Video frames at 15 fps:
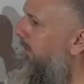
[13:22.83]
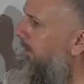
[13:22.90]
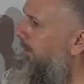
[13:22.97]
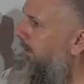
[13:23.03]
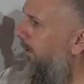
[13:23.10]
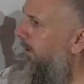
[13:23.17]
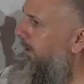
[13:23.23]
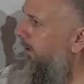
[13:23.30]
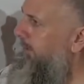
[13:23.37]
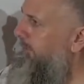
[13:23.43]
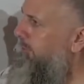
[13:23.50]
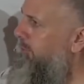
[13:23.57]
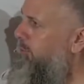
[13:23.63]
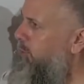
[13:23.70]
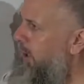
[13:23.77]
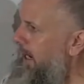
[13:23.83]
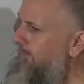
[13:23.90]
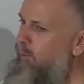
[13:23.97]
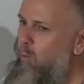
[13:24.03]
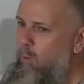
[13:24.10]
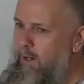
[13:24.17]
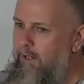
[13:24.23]
drive
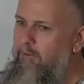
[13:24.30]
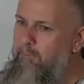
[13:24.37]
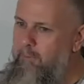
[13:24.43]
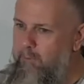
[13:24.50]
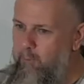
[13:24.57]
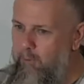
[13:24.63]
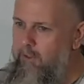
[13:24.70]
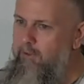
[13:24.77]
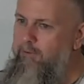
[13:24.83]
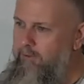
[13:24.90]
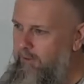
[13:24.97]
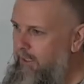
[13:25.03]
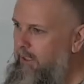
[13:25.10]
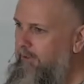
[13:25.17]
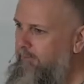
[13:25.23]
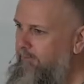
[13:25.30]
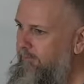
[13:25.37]
a wedge between us and God,